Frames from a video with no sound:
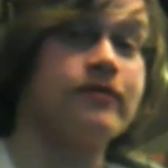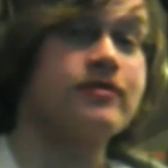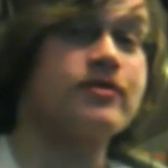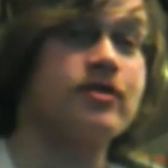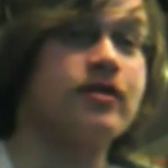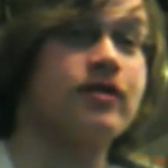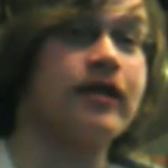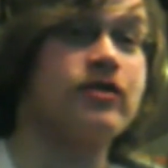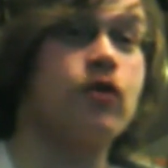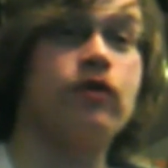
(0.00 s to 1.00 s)
So you can
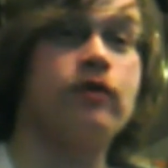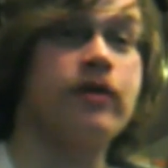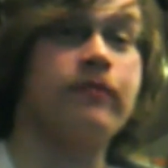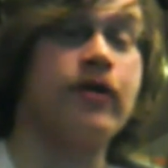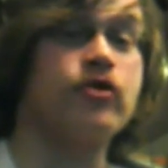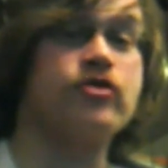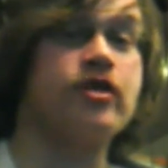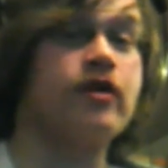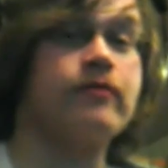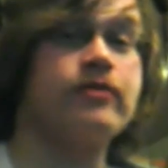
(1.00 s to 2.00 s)
like totally pimp out your
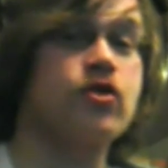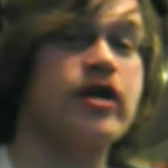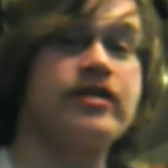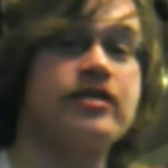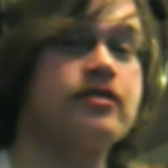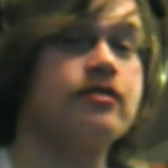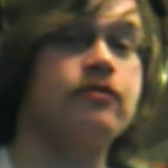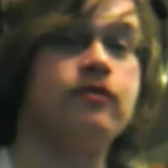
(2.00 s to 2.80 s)
sub. It's crazy, dude.